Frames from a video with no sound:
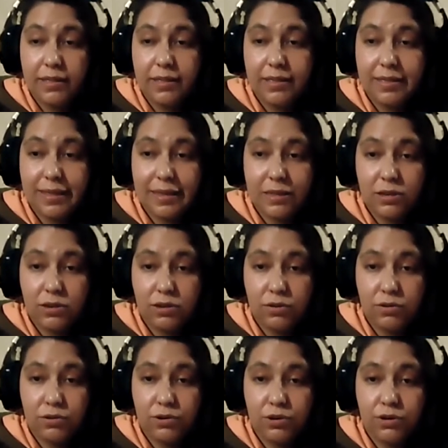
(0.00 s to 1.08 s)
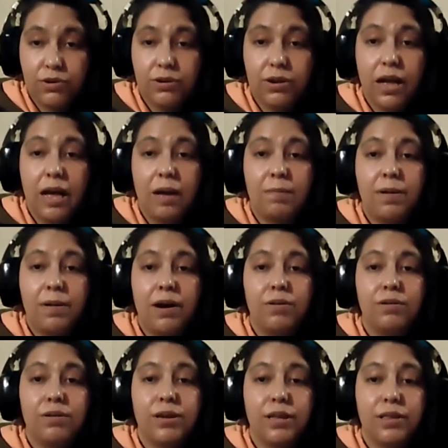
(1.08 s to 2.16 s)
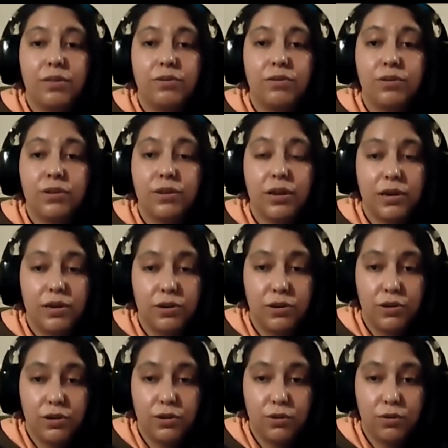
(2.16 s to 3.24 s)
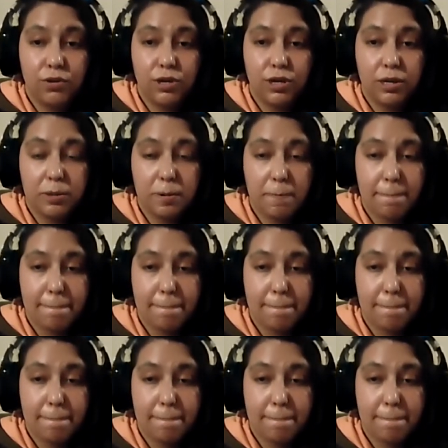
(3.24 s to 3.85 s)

in the discussion about Quito's energy sources.